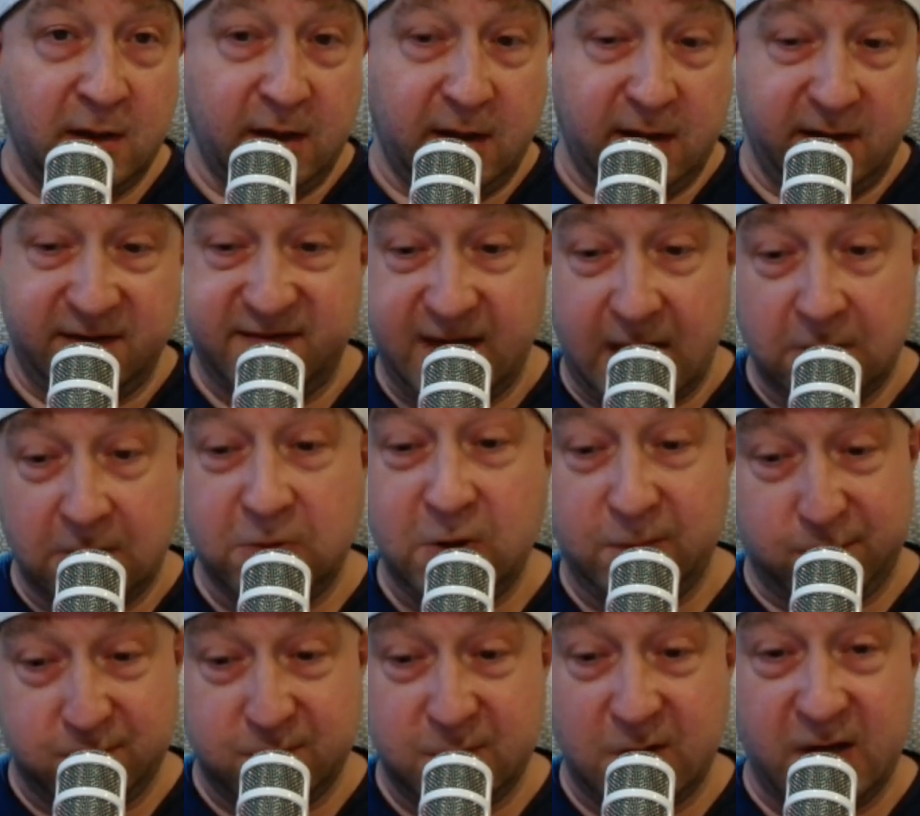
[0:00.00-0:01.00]
And same
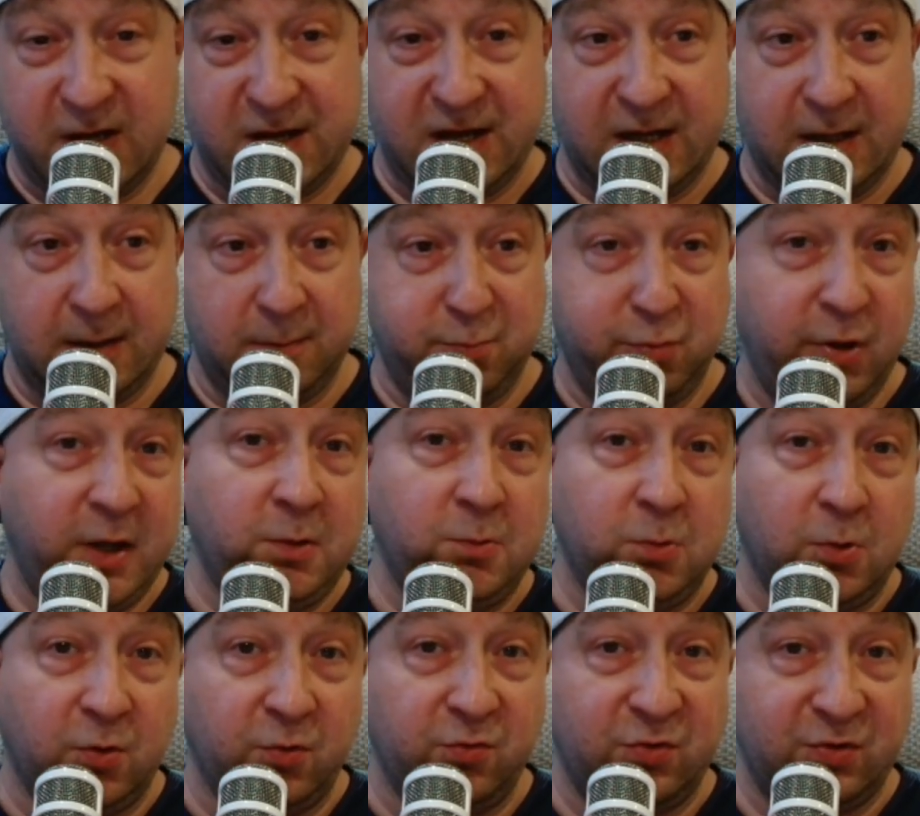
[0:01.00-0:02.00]
with
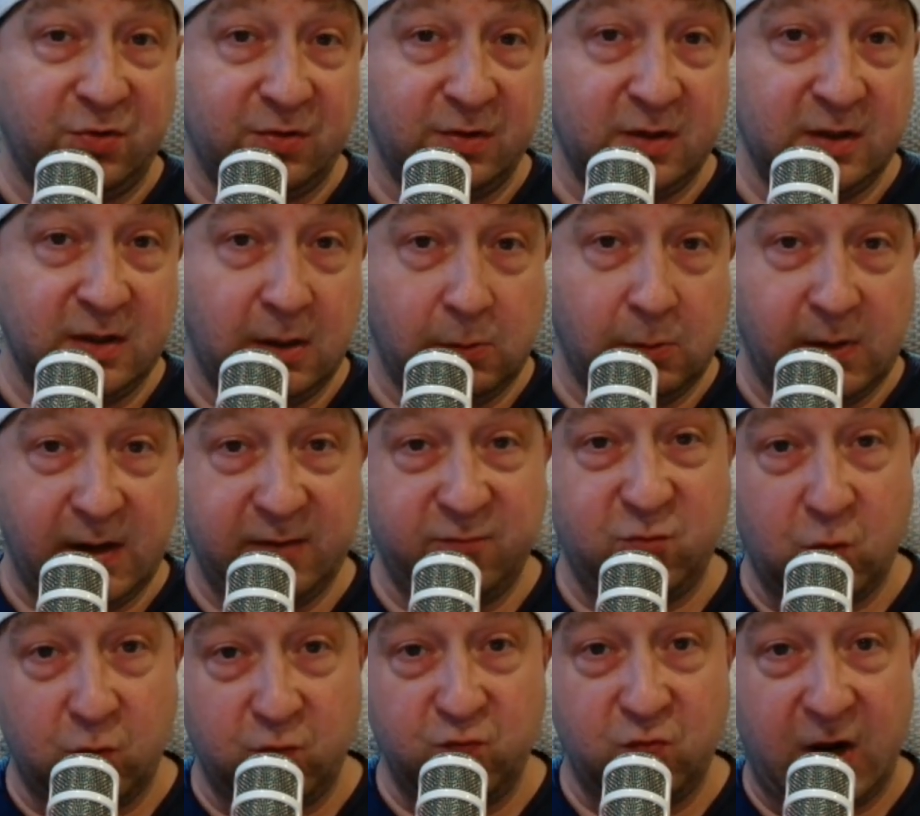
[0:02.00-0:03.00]
prequels, you know,
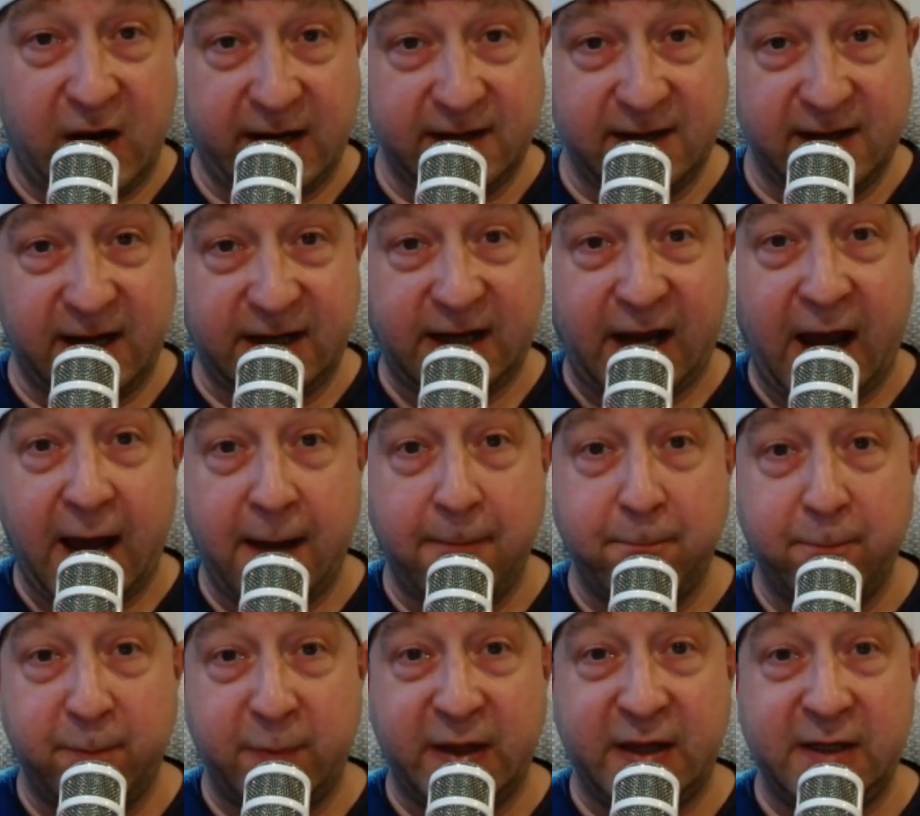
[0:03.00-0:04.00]
if done right, they
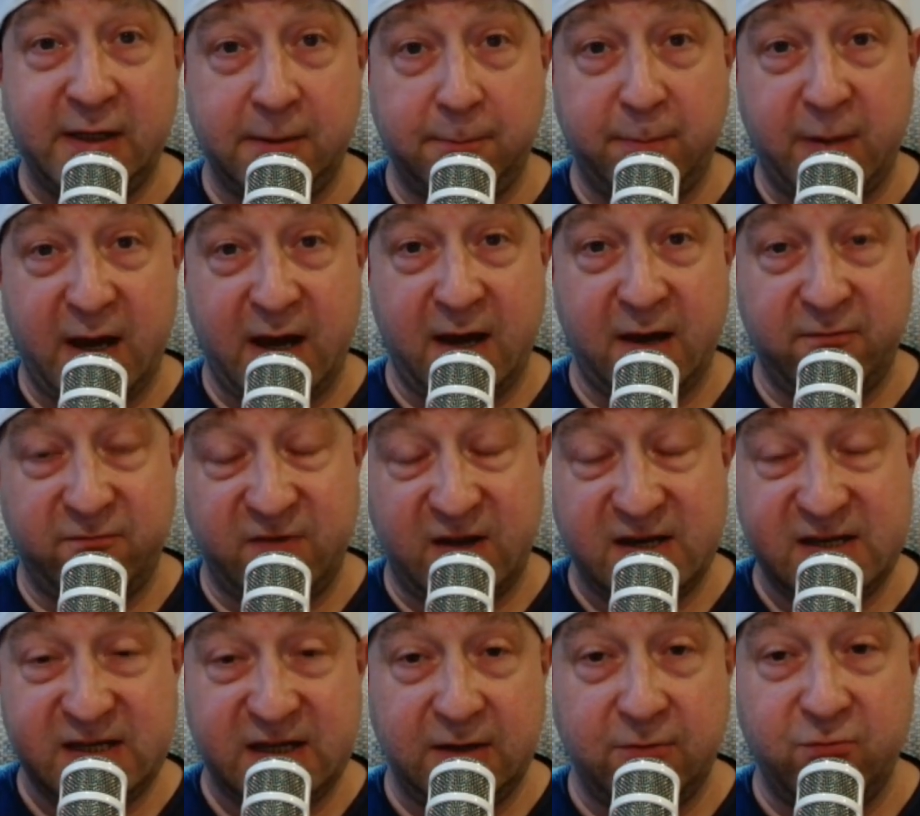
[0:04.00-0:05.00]
can be better
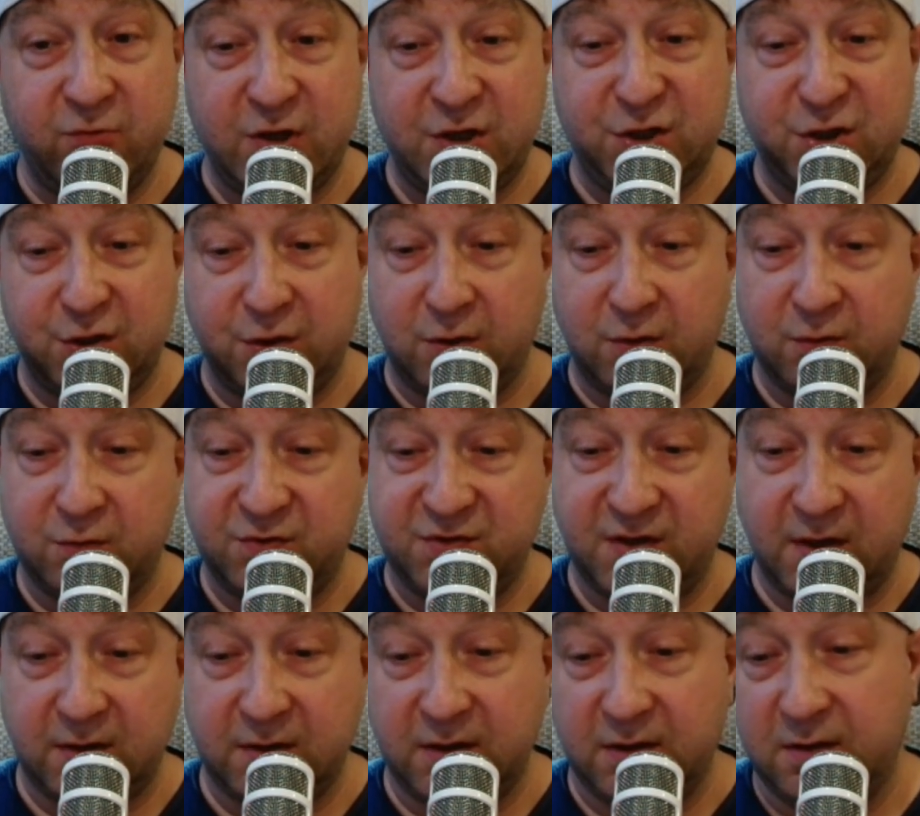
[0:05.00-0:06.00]
than the original.
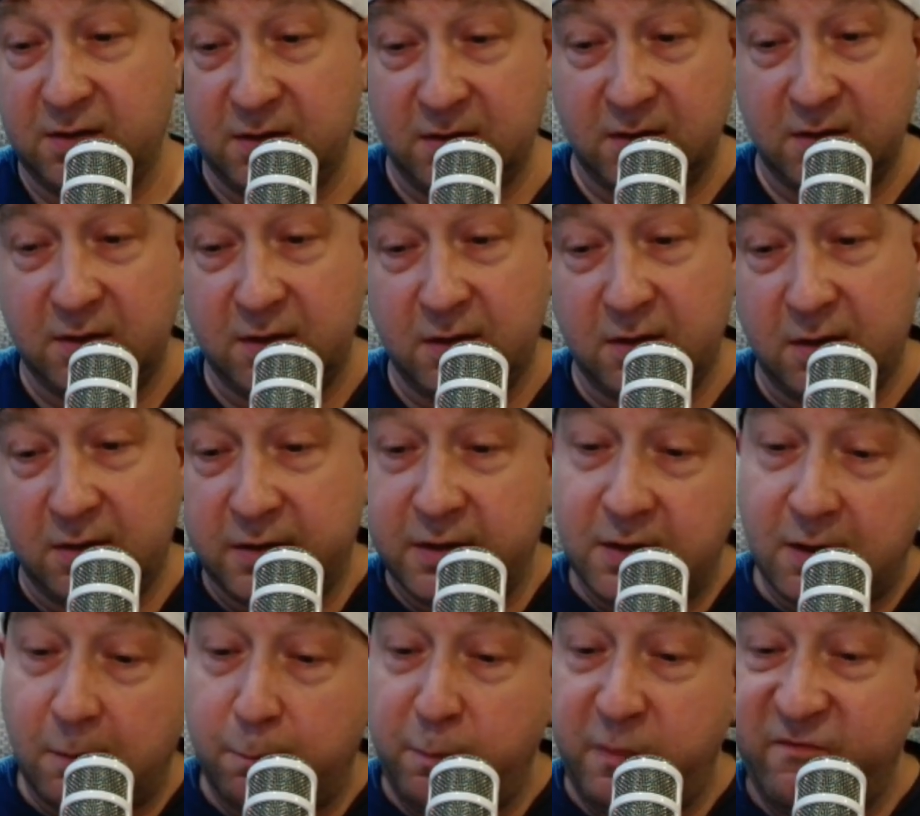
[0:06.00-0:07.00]
So you got
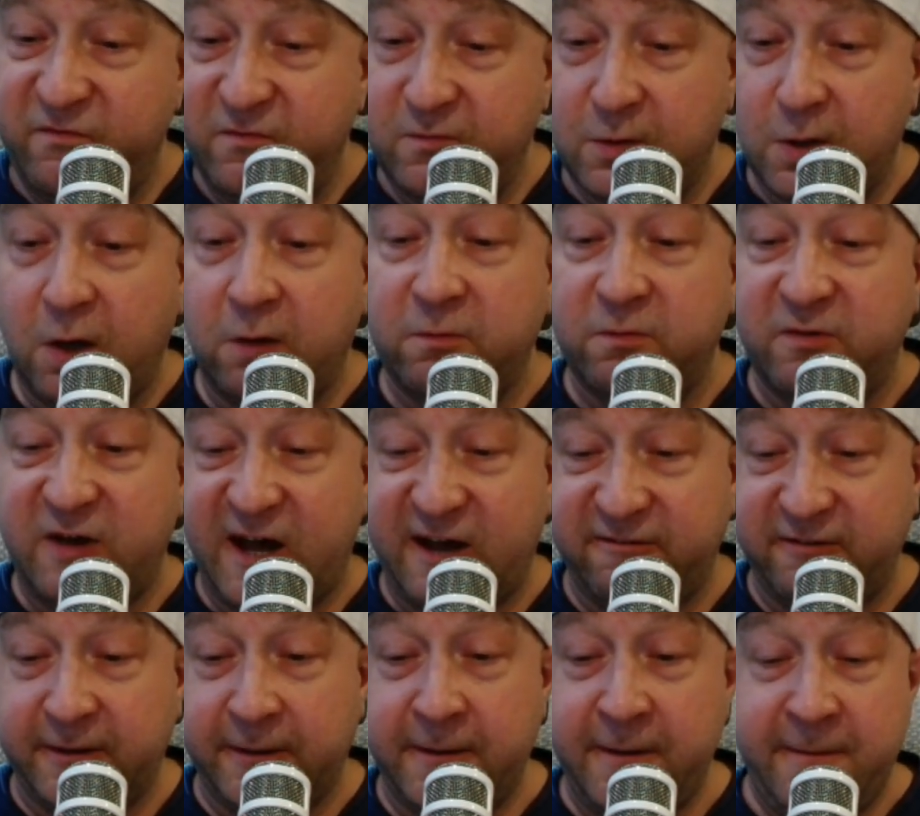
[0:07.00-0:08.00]

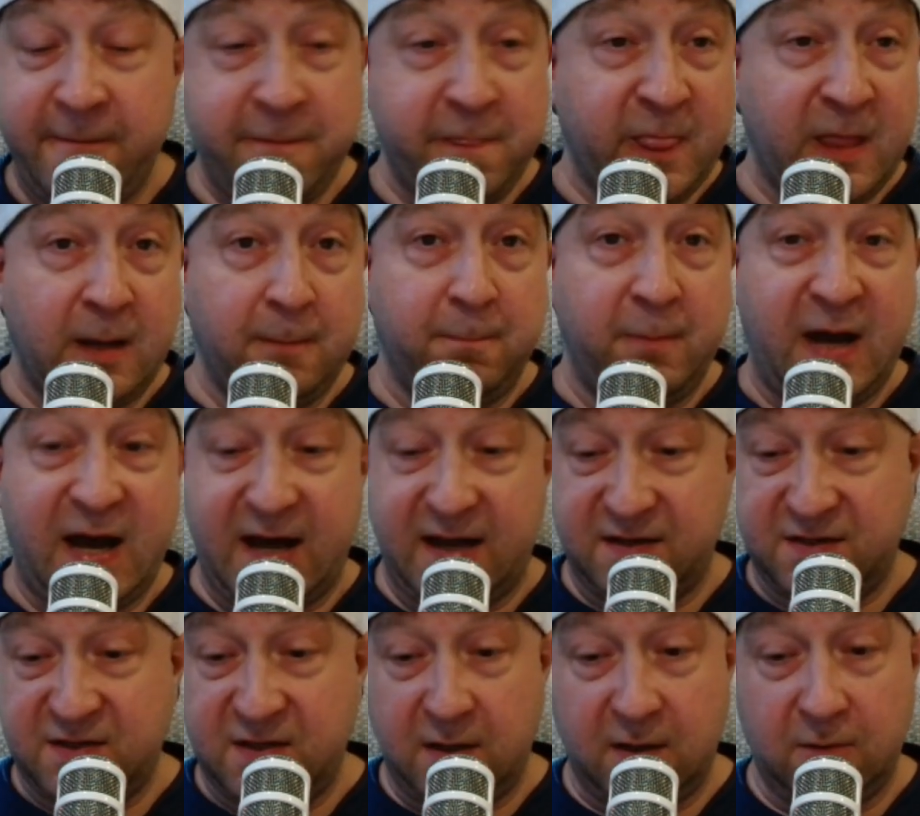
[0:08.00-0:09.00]
Godfather
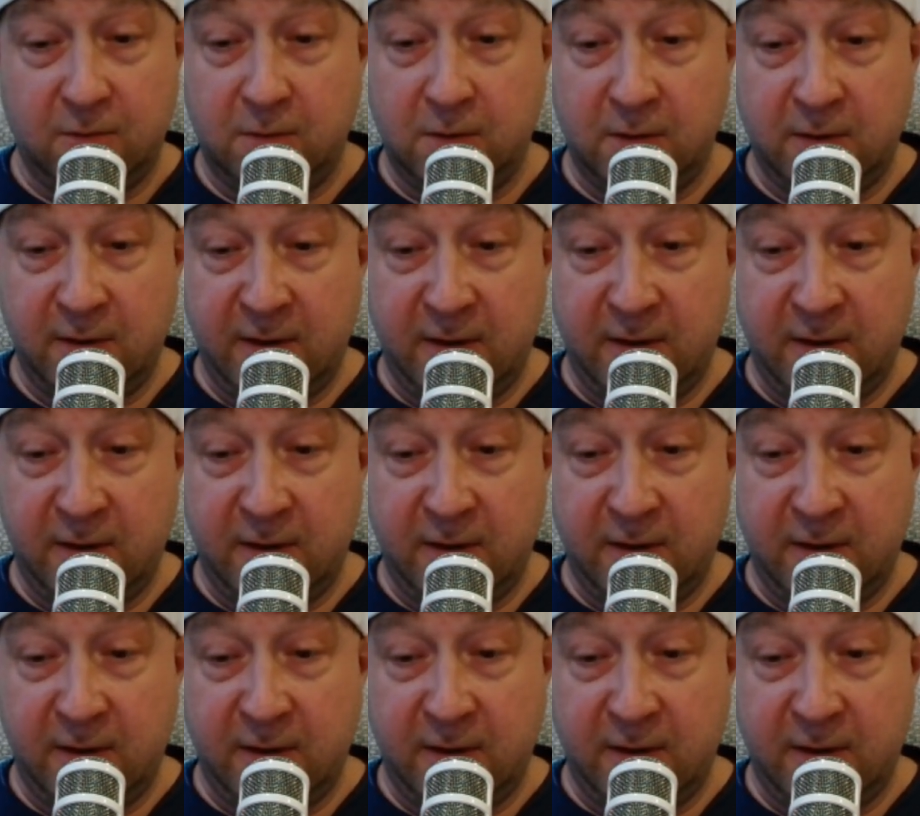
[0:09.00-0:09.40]
Part 2.